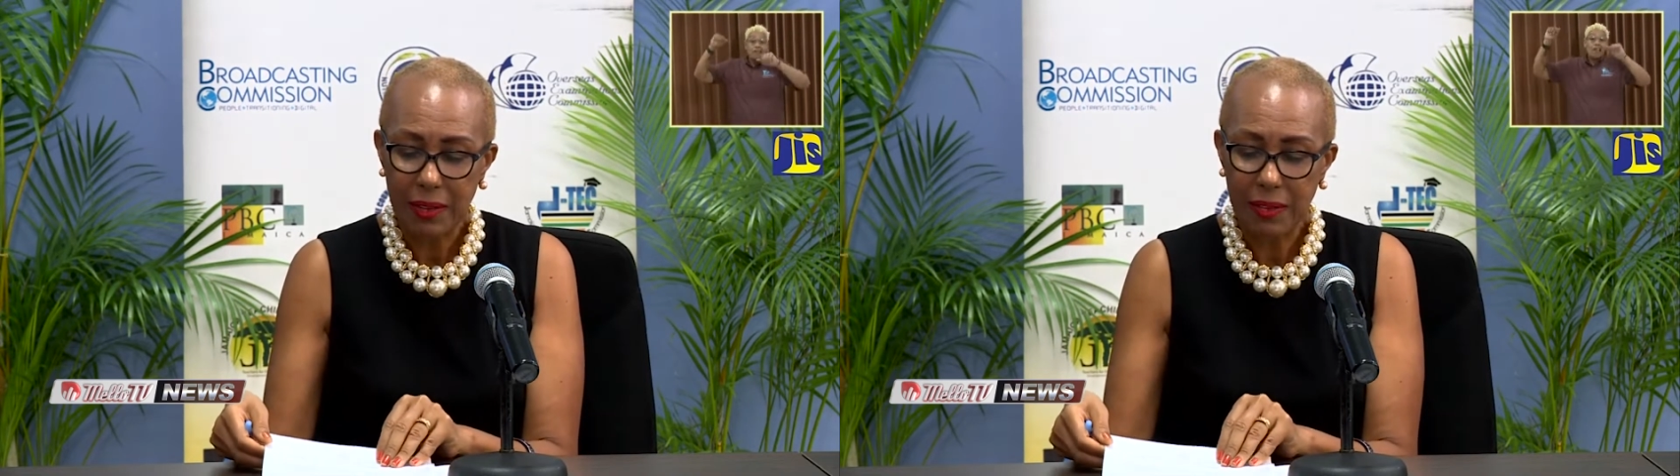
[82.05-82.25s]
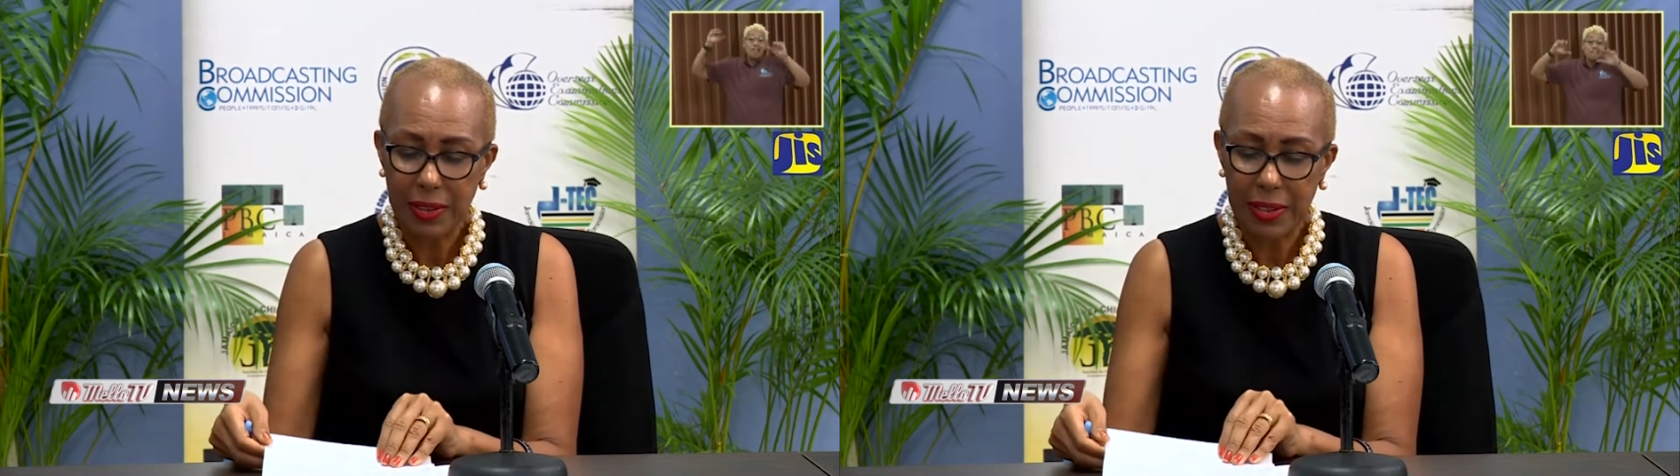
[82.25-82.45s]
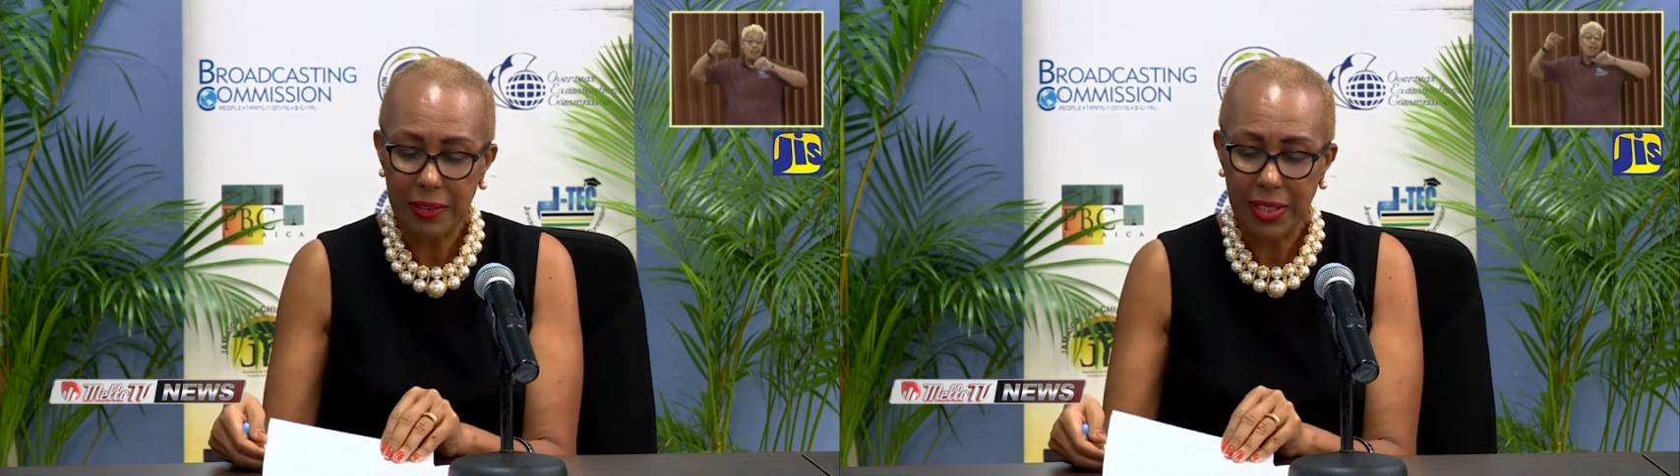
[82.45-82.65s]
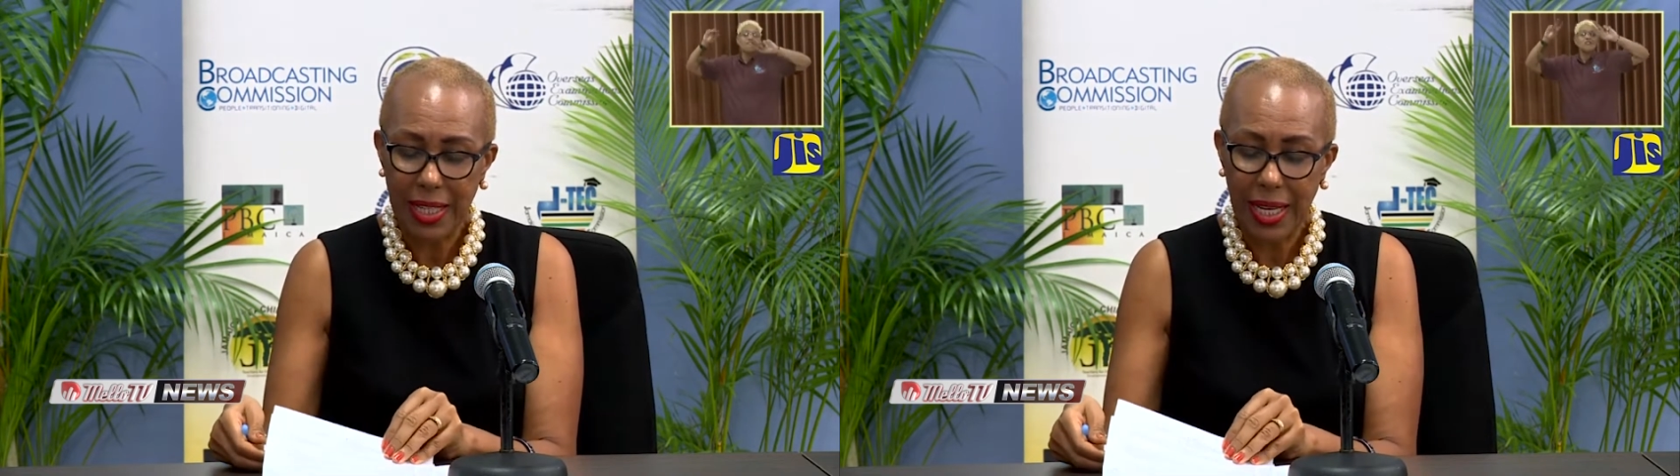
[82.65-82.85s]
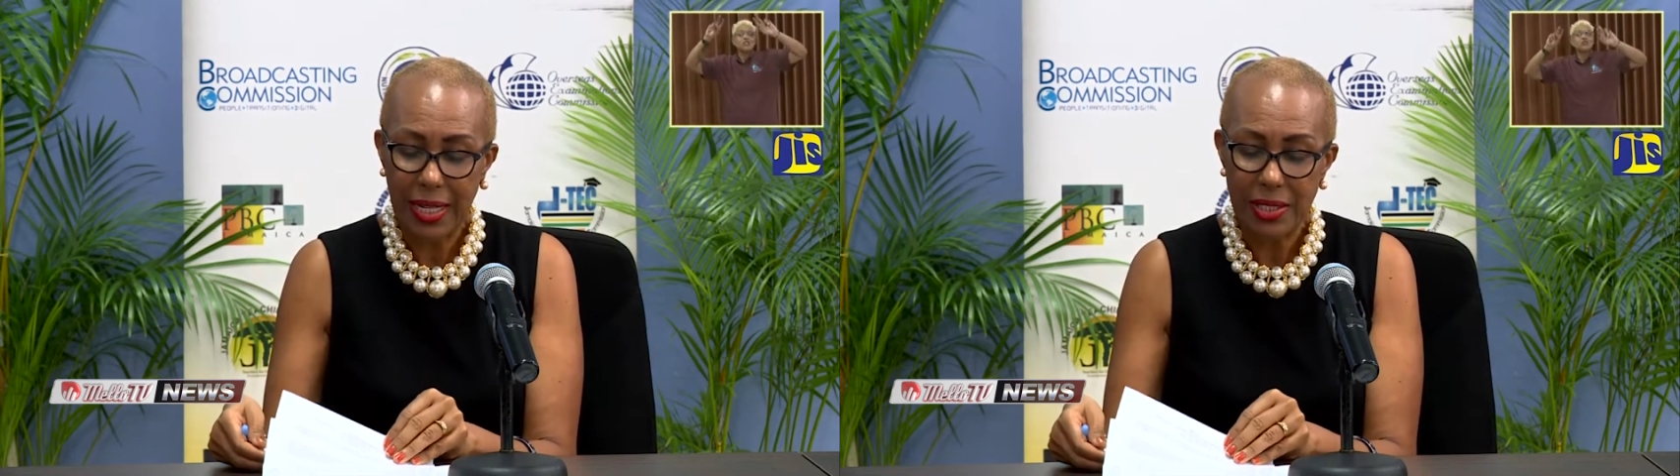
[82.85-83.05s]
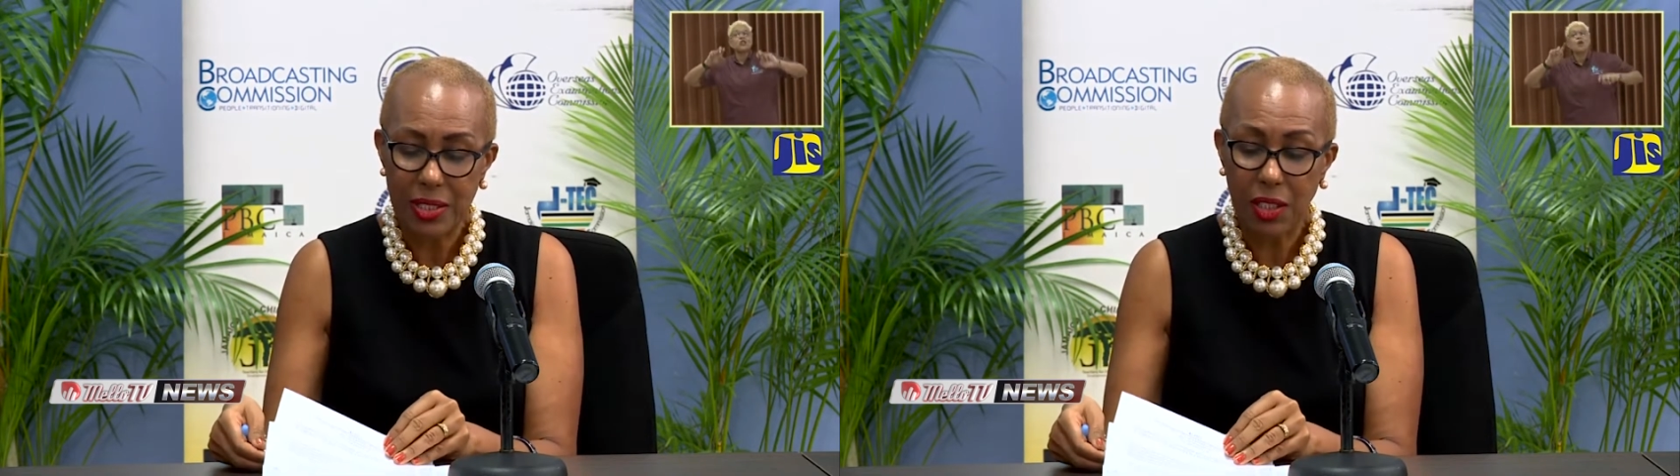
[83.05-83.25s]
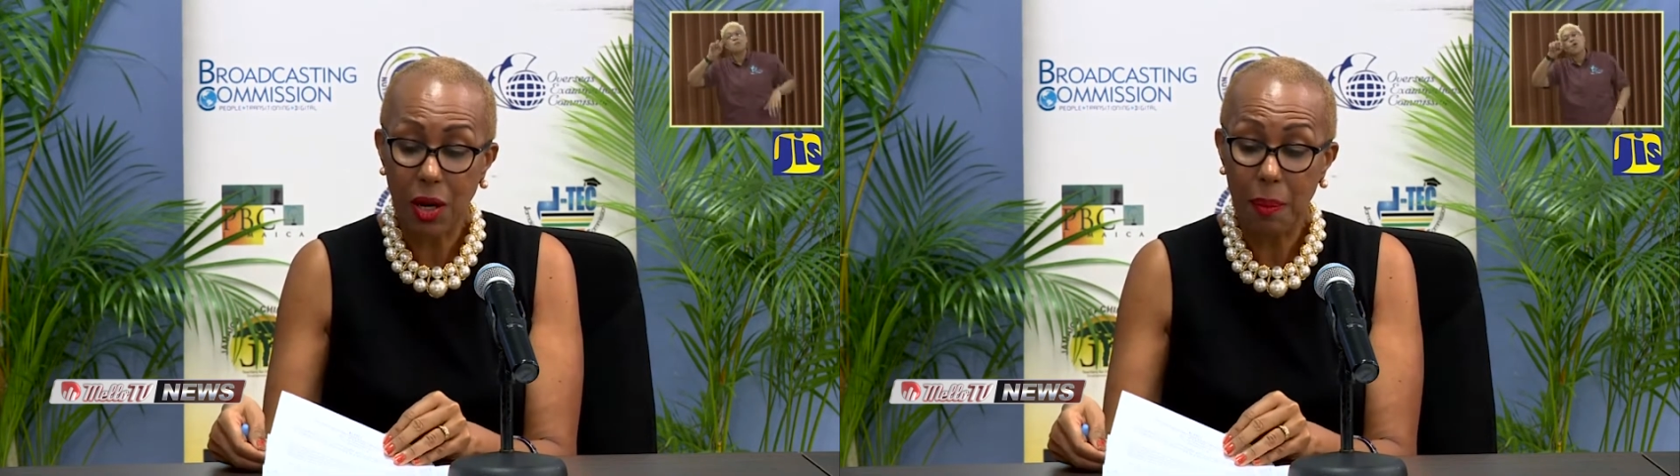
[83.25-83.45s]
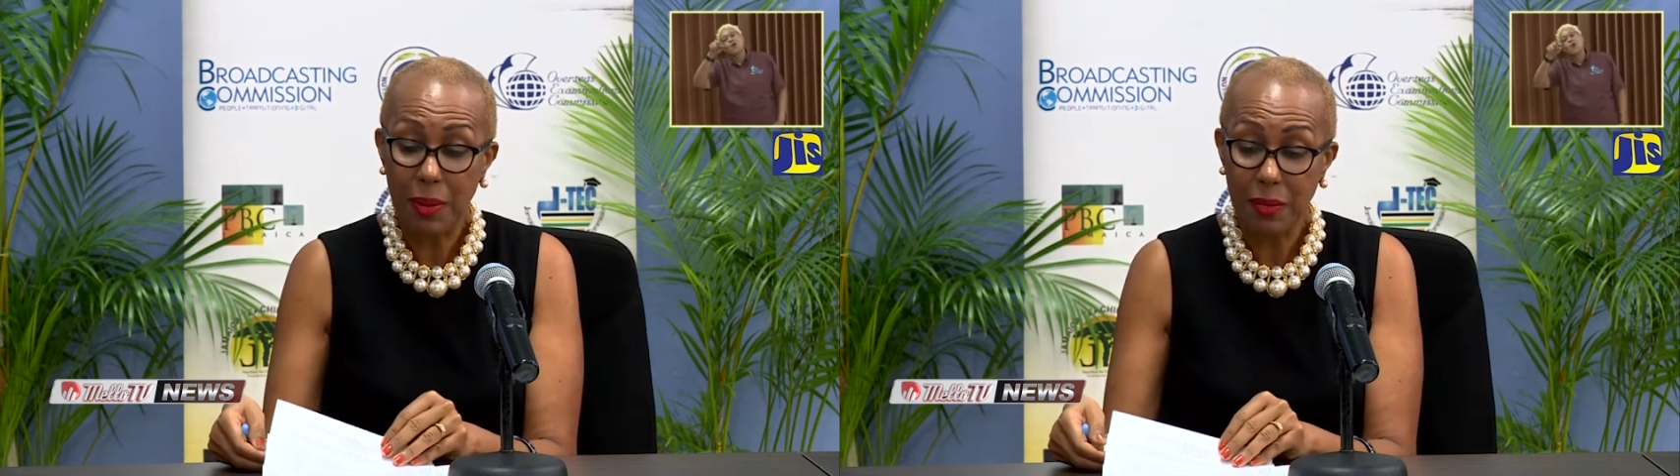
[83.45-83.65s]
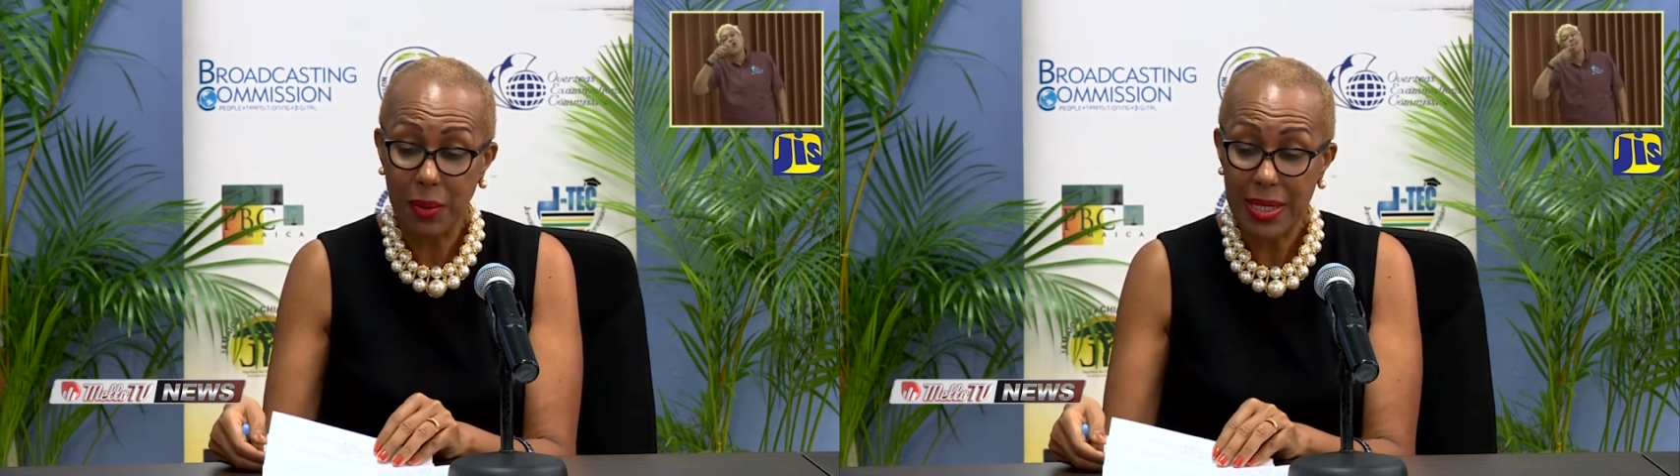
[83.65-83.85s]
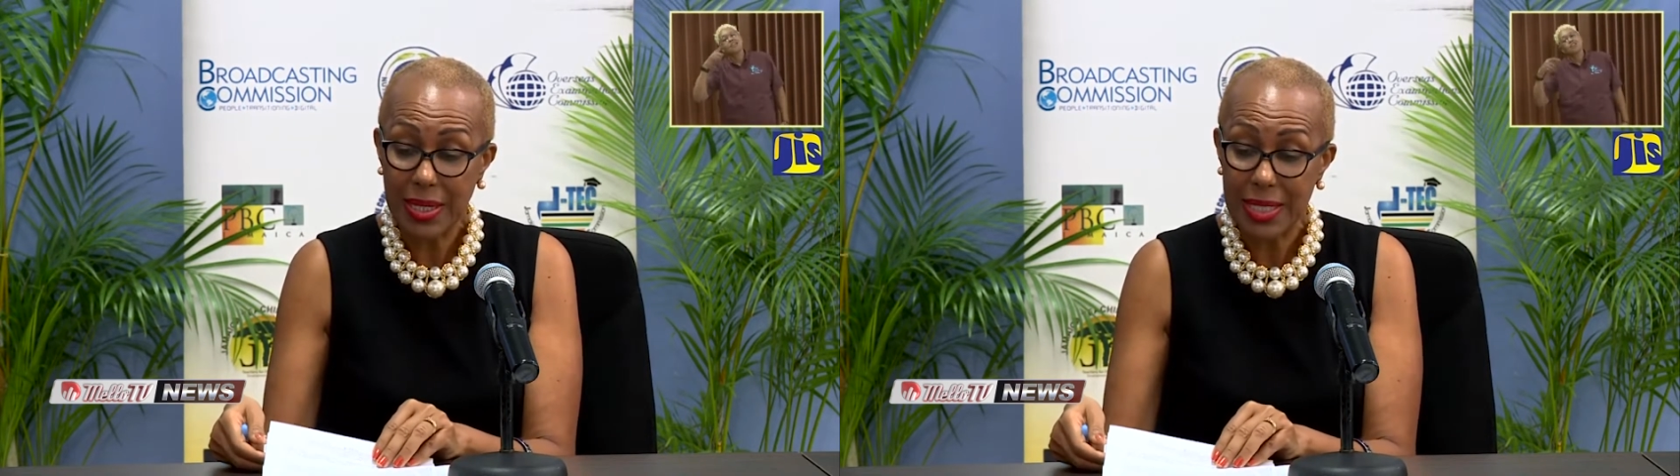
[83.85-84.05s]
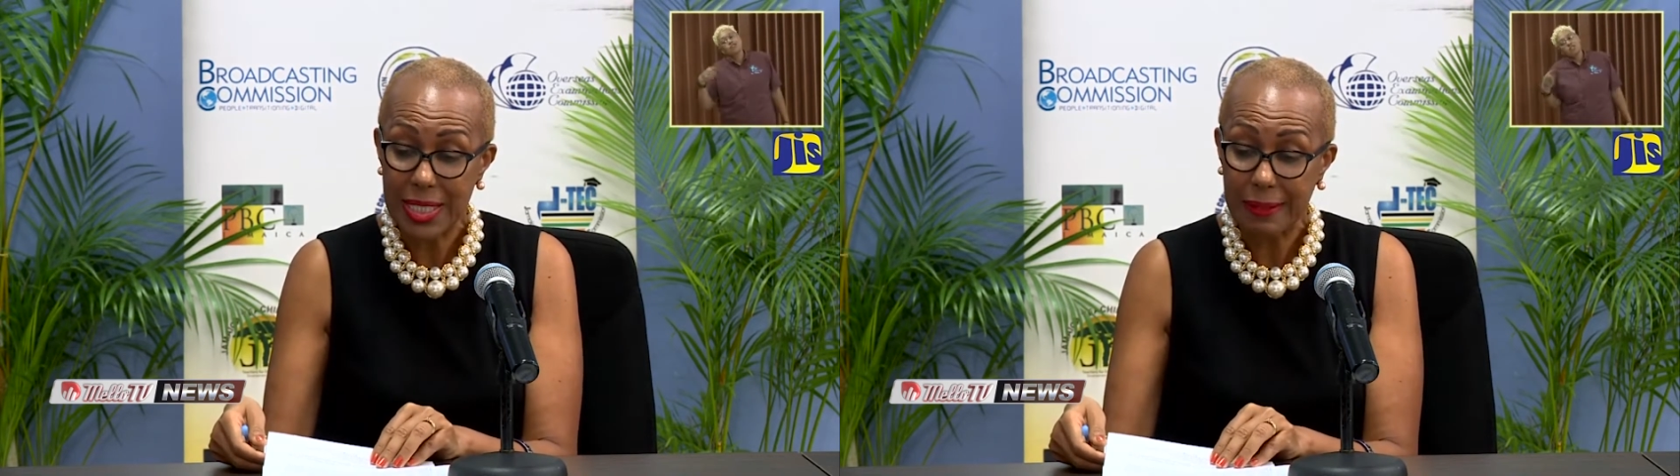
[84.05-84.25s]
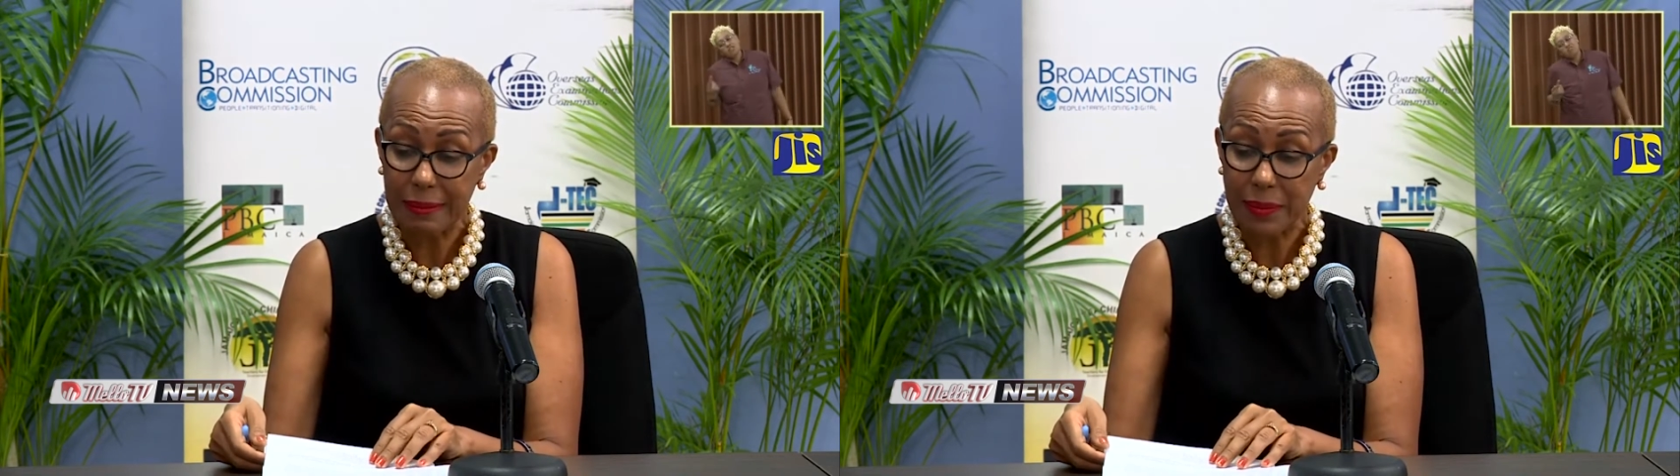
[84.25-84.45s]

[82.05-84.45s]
for the last couple of weeks.